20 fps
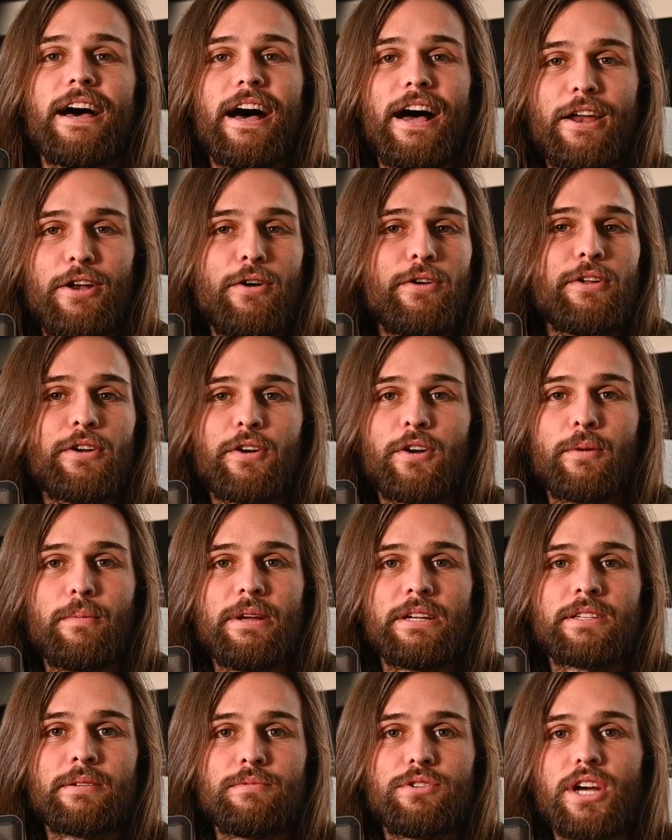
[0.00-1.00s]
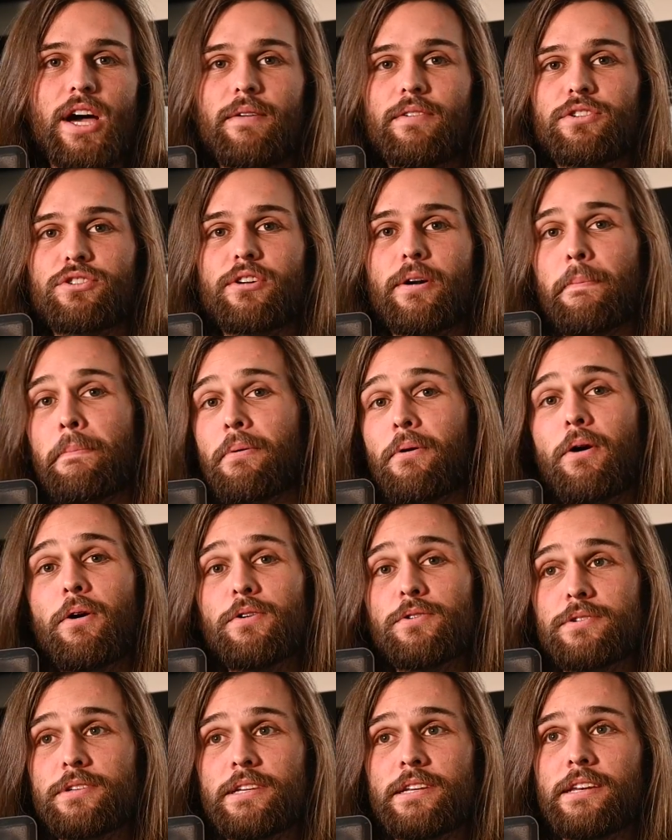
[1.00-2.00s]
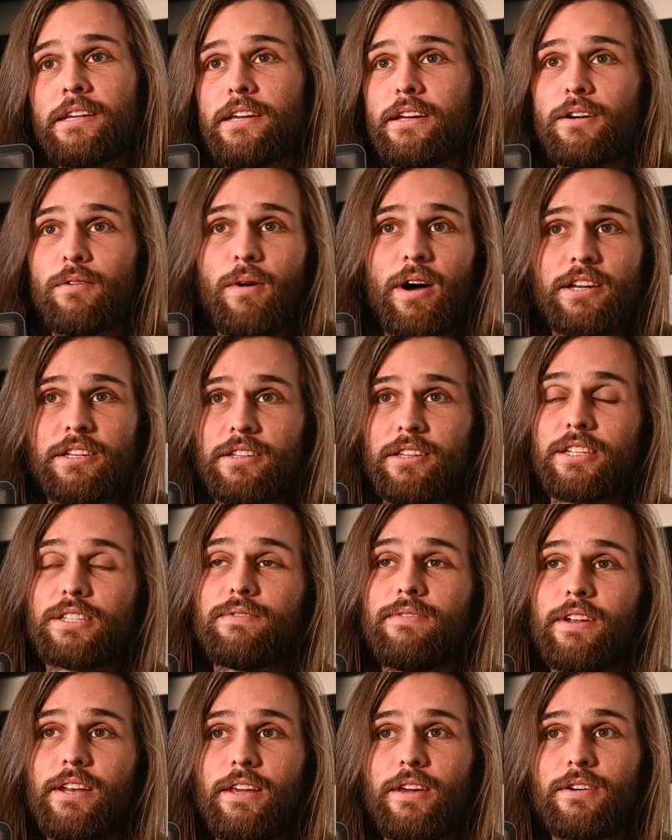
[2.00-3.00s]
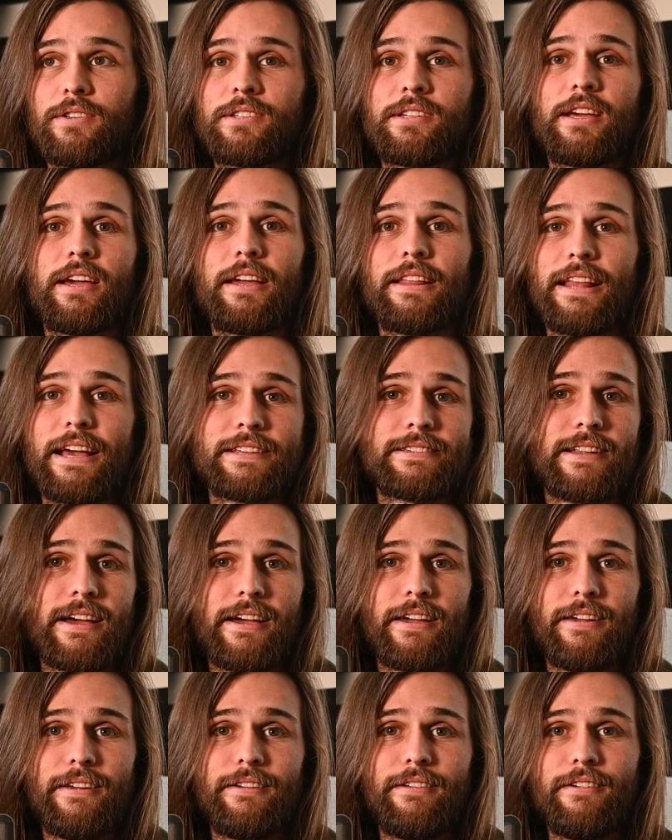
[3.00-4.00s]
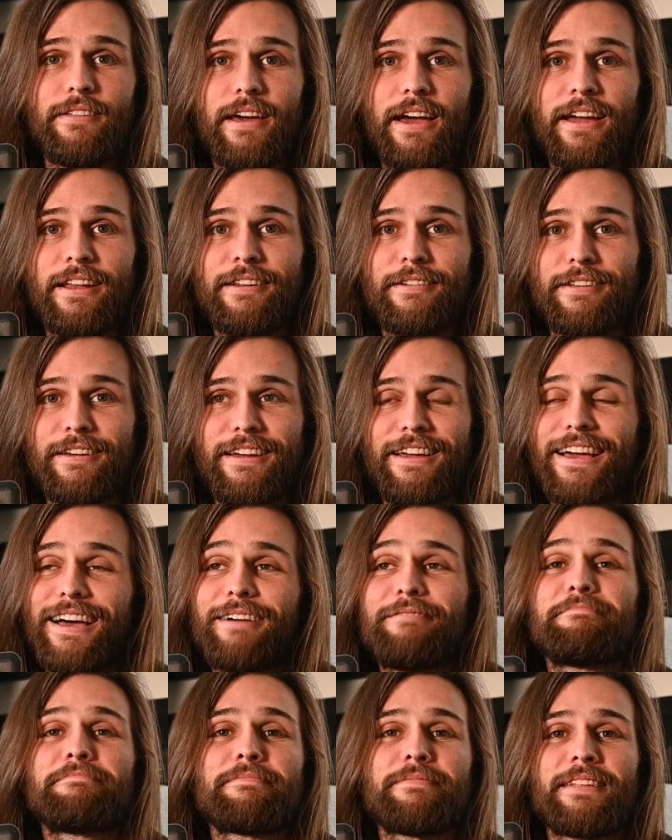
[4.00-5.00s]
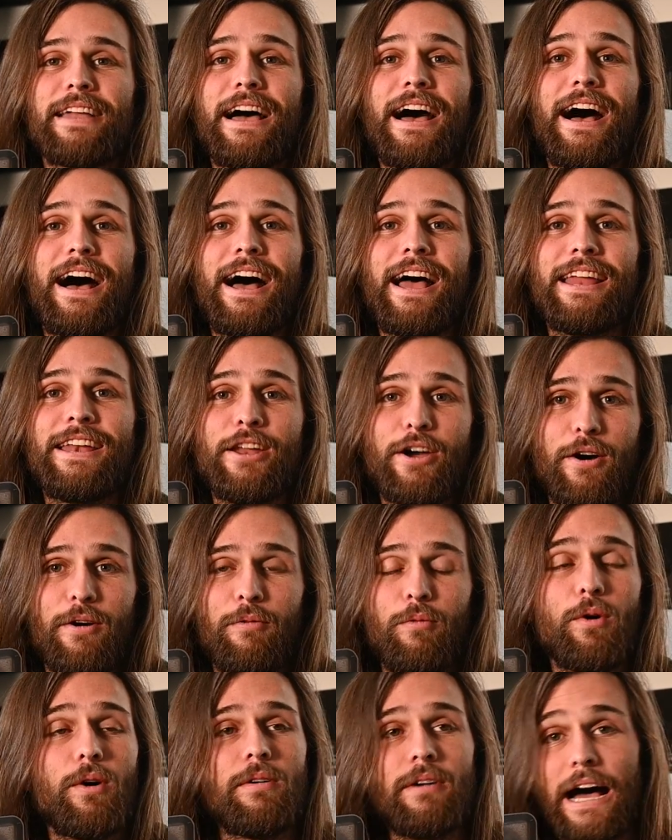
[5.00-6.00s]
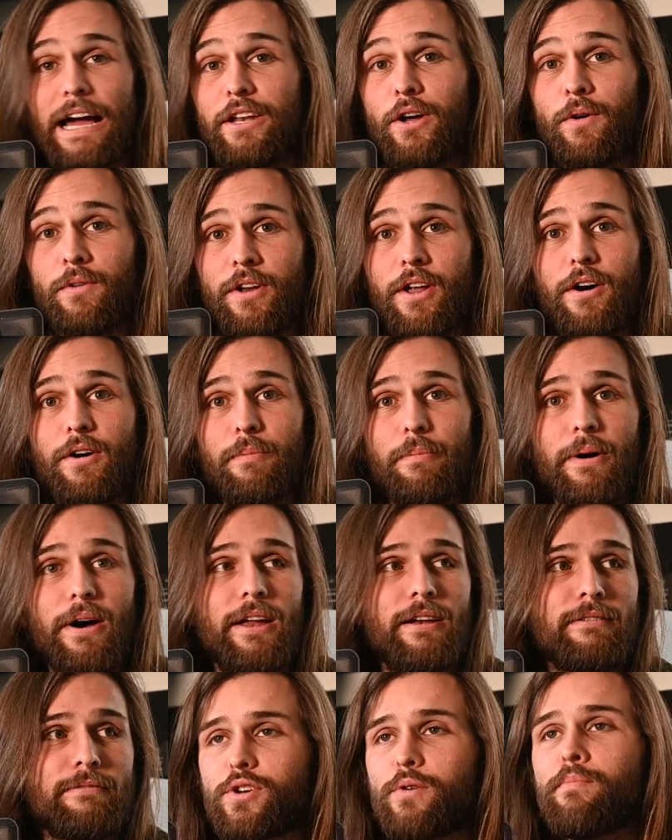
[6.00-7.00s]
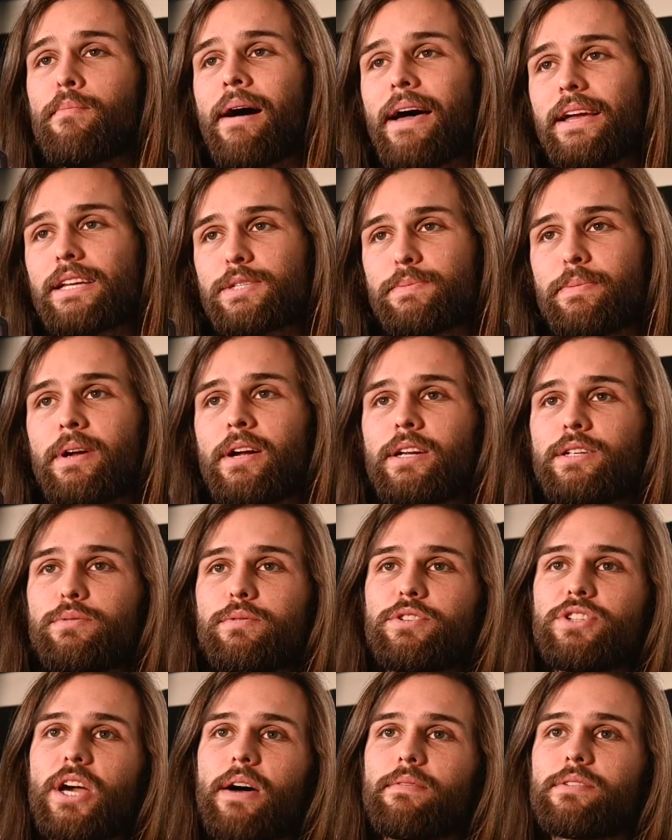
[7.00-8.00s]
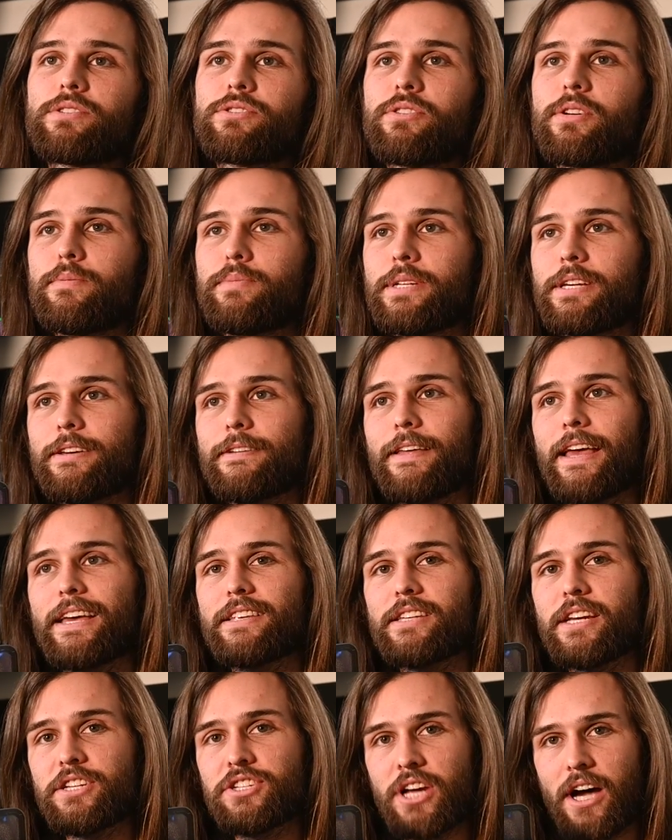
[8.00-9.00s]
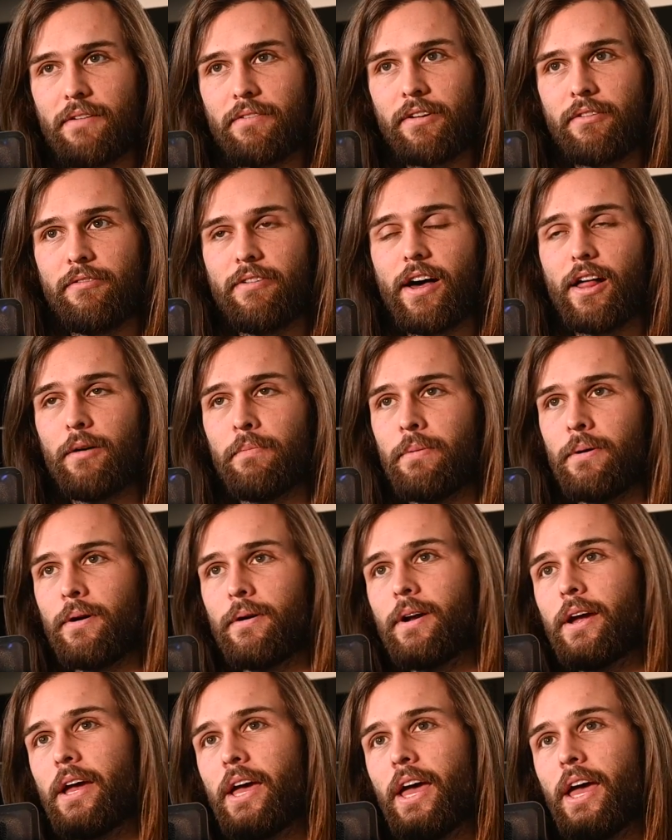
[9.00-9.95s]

I know there are going to be some JavaScript pros in here watching this video saying that's not how you do that. I know. Well, I don't know, but so my experience with JavaScript as a Java developer,